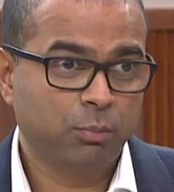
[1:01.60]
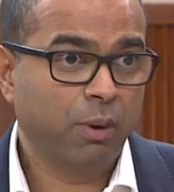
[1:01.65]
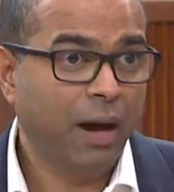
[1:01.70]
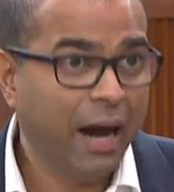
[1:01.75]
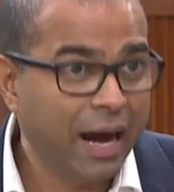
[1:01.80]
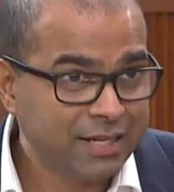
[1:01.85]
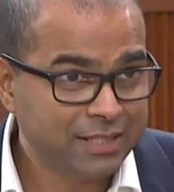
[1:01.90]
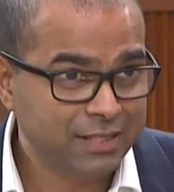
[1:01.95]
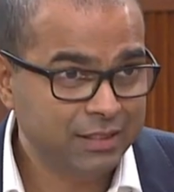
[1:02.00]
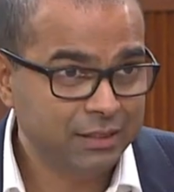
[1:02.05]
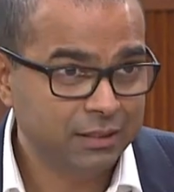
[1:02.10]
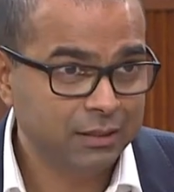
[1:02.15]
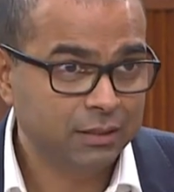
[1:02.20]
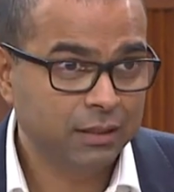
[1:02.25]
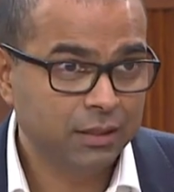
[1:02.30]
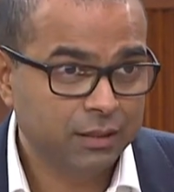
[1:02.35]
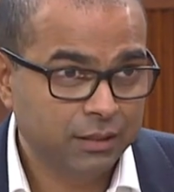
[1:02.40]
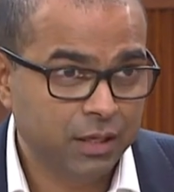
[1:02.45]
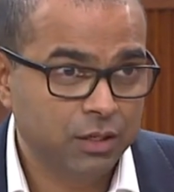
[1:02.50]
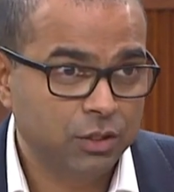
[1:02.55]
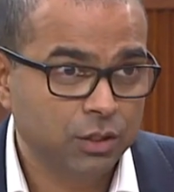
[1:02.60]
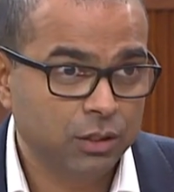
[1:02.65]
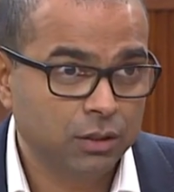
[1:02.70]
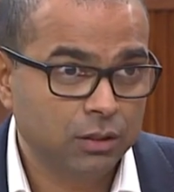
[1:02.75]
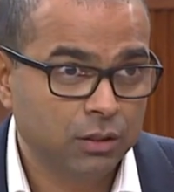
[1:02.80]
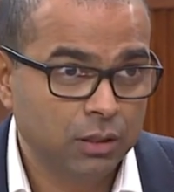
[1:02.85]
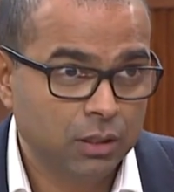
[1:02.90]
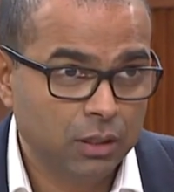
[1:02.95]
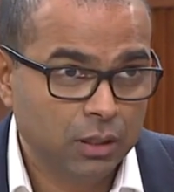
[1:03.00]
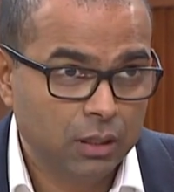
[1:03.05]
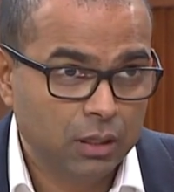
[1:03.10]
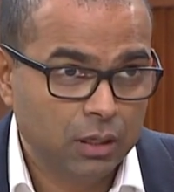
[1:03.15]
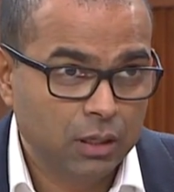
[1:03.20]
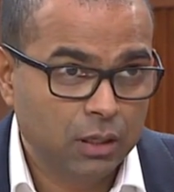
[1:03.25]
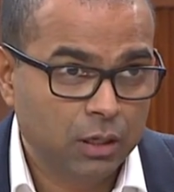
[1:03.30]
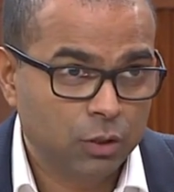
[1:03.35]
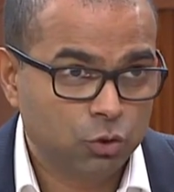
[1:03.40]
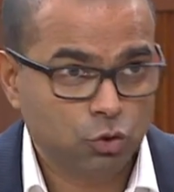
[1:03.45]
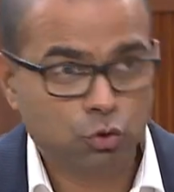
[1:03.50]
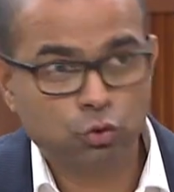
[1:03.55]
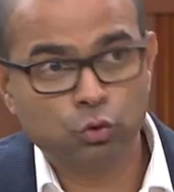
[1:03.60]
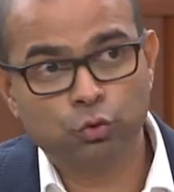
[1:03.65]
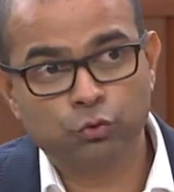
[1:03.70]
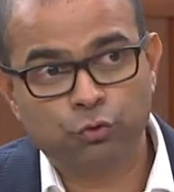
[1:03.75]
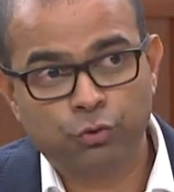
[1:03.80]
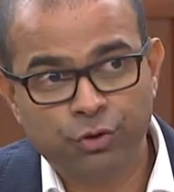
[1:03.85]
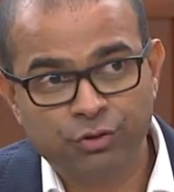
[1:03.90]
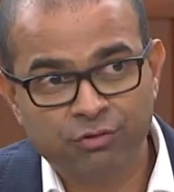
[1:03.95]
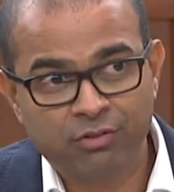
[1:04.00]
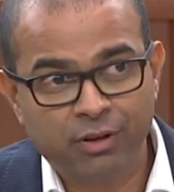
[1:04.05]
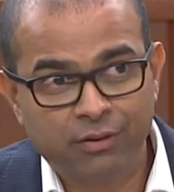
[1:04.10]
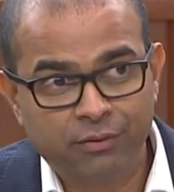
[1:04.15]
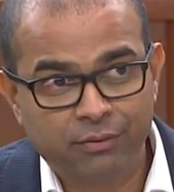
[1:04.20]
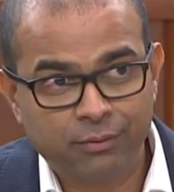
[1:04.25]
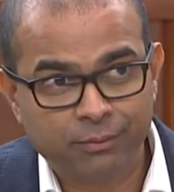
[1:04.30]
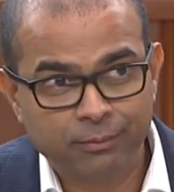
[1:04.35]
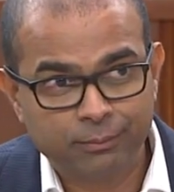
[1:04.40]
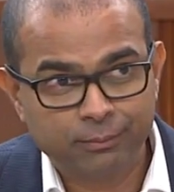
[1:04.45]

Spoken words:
party attending a school for an event.